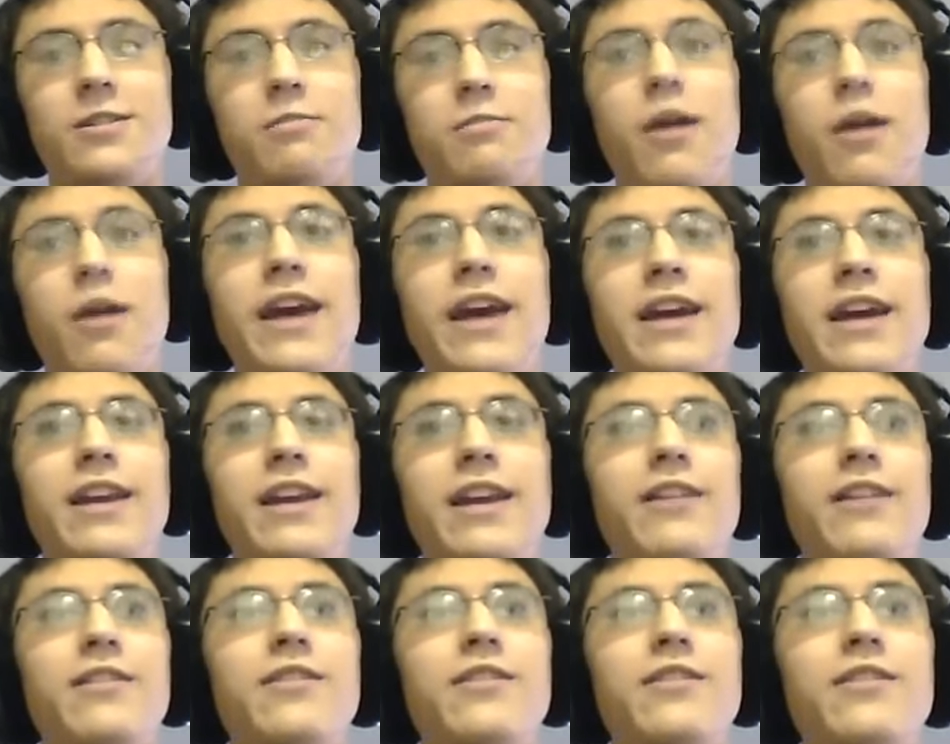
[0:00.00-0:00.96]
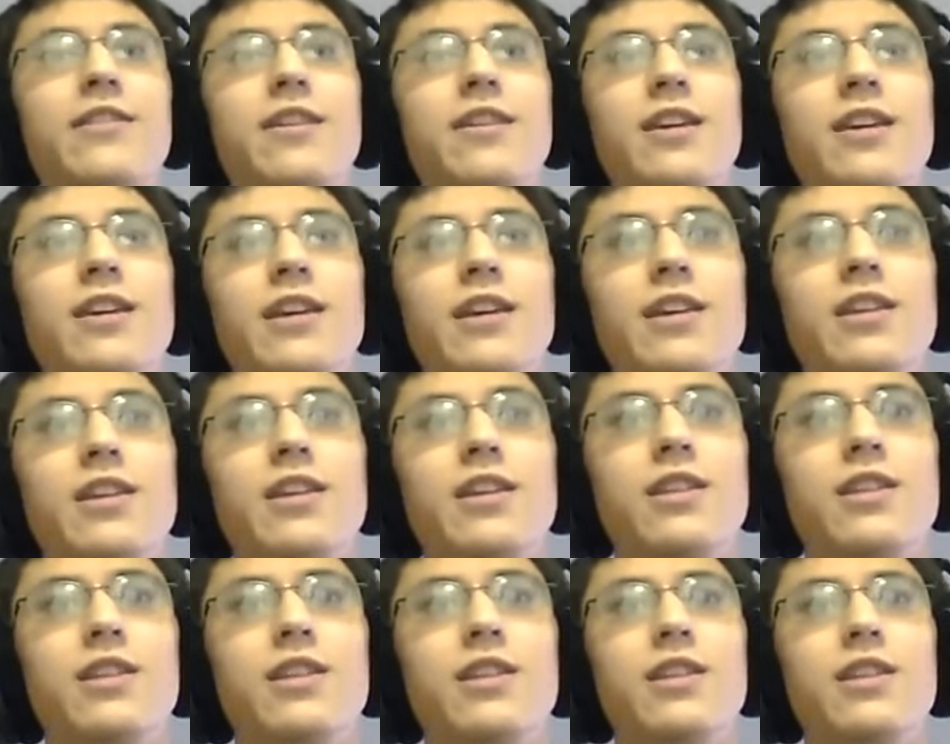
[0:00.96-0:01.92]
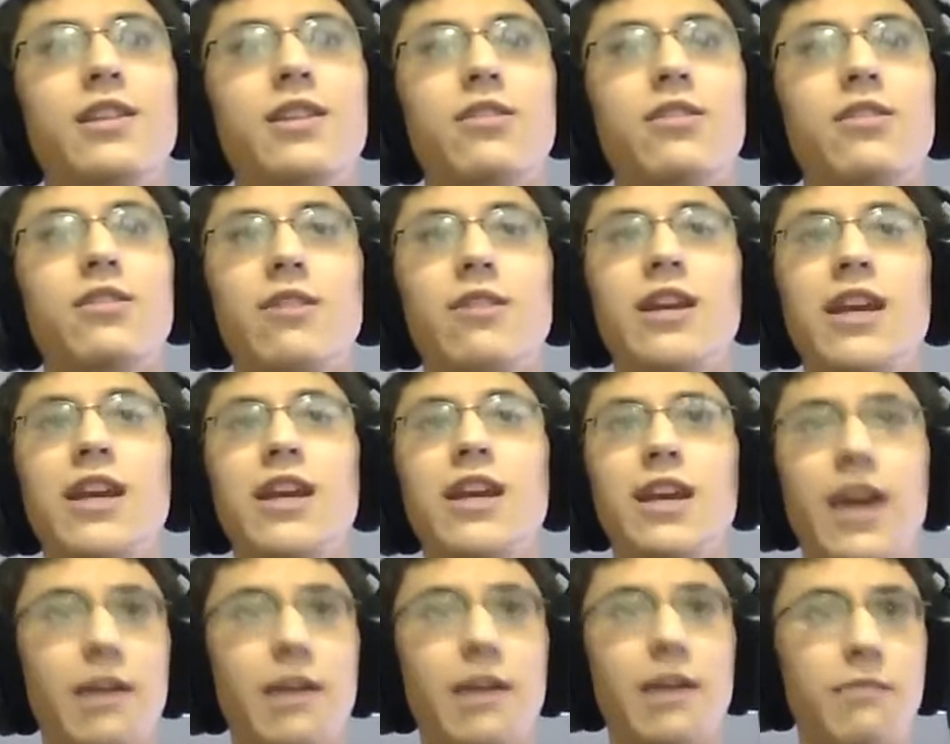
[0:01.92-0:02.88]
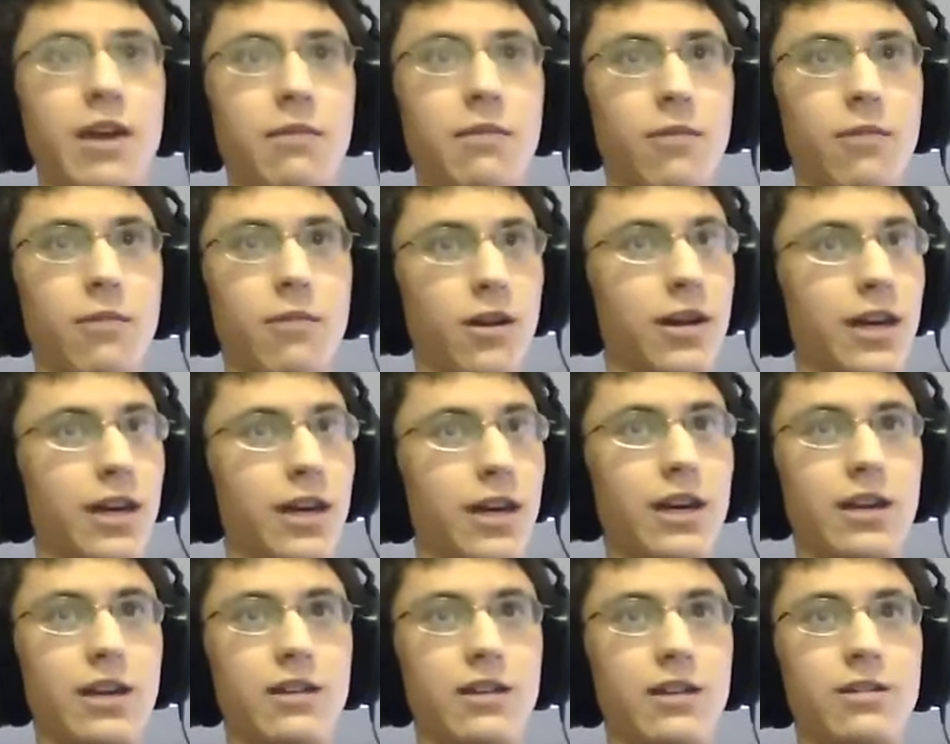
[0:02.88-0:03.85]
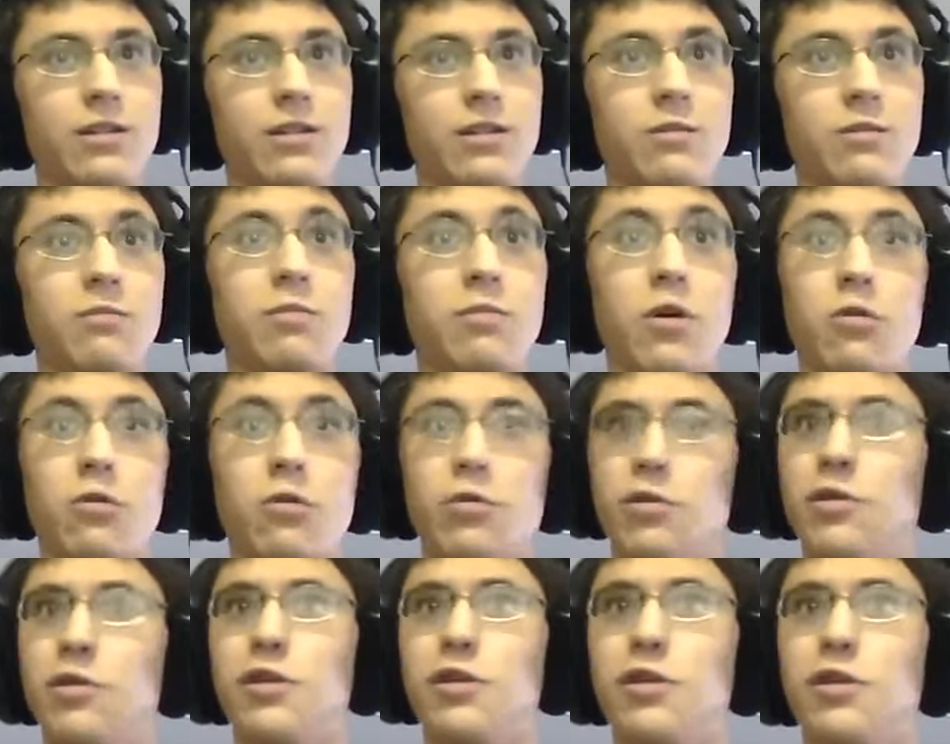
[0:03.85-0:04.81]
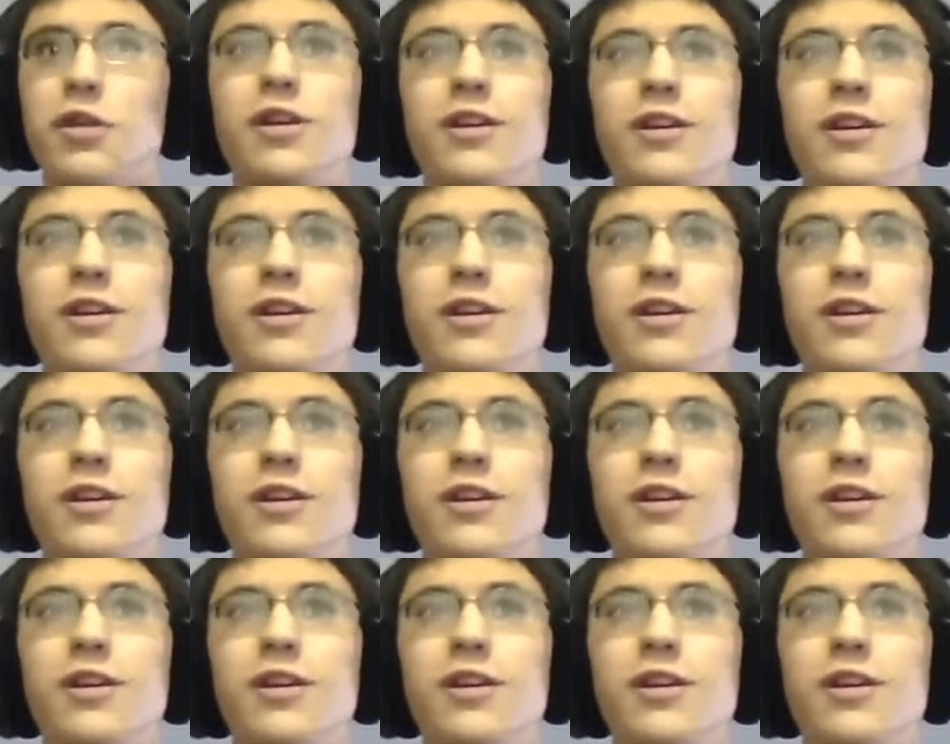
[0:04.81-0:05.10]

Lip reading: pioneered the 3D gaming market, both